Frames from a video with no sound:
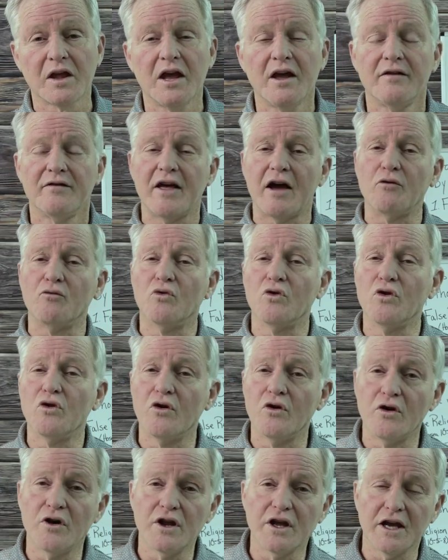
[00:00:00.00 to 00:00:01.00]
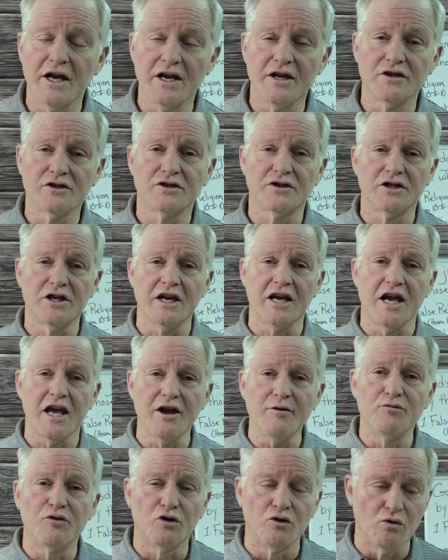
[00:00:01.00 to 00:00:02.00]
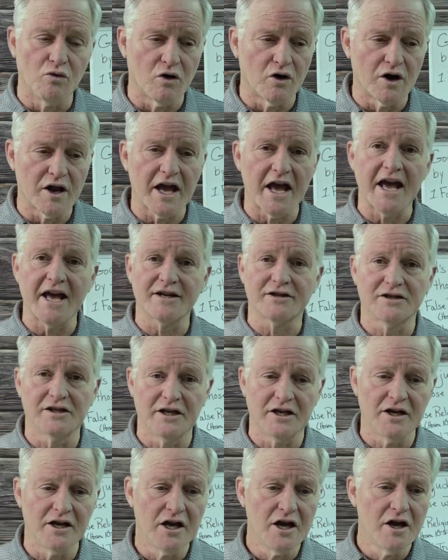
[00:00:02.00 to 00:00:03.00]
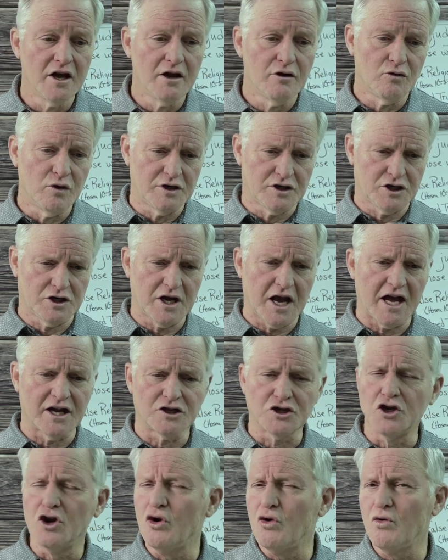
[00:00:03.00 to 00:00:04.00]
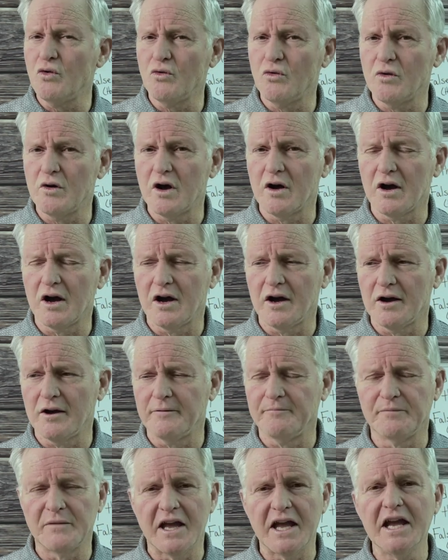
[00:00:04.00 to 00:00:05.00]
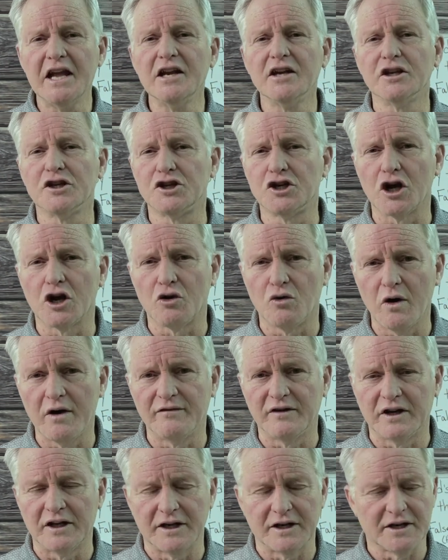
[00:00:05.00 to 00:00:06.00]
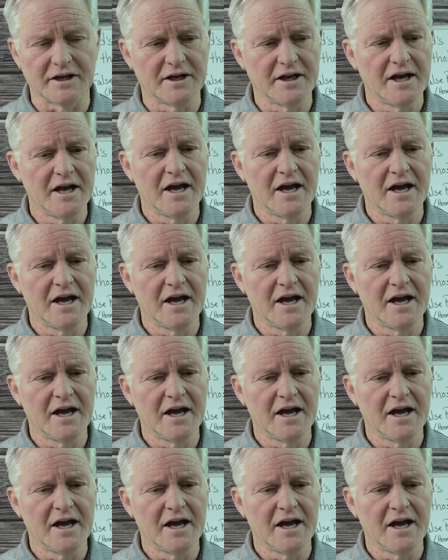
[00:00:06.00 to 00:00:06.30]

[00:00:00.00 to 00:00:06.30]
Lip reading: That word is the Hebrew word hesed, which has no English equivalent.